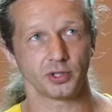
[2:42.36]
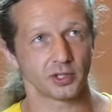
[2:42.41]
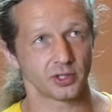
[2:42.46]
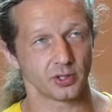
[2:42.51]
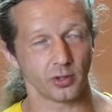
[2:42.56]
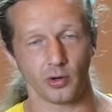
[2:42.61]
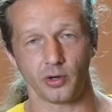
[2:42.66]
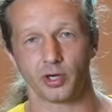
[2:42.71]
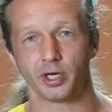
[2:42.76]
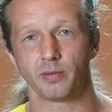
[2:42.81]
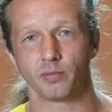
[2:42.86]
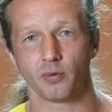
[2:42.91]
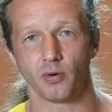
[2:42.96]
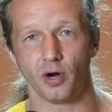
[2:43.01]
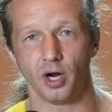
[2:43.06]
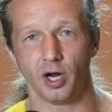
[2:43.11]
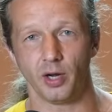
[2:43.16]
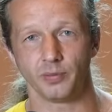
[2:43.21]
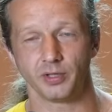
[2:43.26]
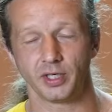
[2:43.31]
starting
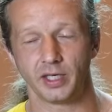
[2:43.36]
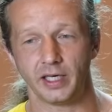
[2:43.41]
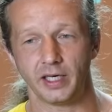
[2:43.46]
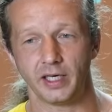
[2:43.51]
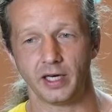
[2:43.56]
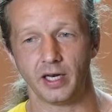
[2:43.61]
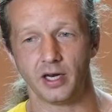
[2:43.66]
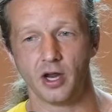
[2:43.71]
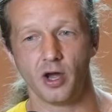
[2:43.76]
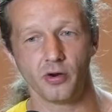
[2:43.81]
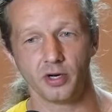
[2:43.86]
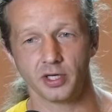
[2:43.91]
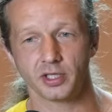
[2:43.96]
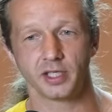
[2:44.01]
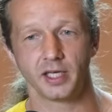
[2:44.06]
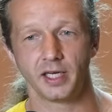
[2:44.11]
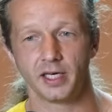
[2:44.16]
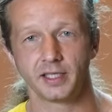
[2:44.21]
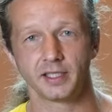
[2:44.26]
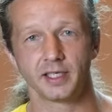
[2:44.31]
prompt. And
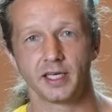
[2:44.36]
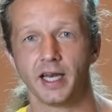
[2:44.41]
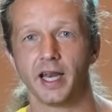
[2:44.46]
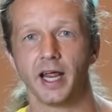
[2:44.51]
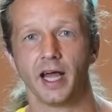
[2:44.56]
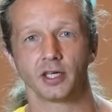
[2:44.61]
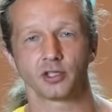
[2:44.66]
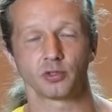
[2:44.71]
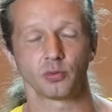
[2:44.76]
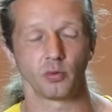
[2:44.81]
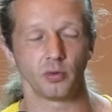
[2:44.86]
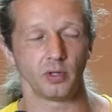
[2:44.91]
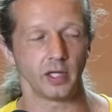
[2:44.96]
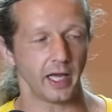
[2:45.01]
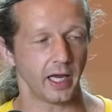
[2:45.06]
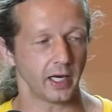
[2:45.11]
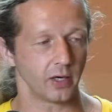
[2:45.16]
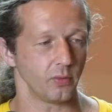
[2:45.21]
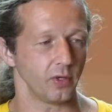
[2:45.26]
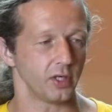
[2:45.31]
notice it is in natural
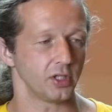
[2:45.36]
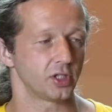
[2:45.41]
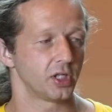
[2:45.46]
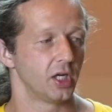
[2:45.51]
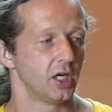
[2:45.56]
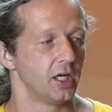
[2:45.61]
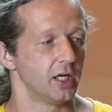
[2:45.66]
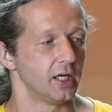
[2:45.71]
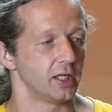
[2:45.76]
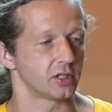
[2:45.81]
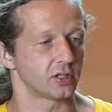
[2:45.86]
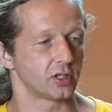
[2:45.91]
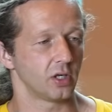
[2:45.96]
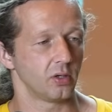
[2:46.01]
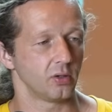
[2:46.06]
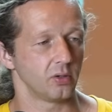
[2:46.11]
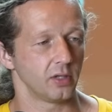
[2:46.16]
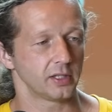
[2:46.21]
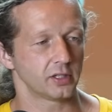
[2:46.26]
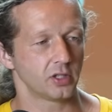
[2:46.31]
language.
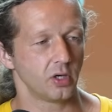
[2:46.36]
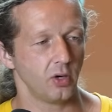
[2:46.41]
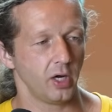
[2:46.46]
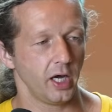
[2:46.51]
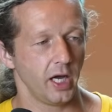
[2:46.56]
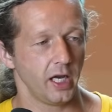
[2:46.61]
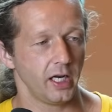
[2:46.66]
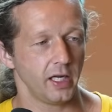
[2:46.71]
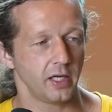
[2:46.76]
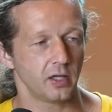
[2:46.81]
So let's go ahead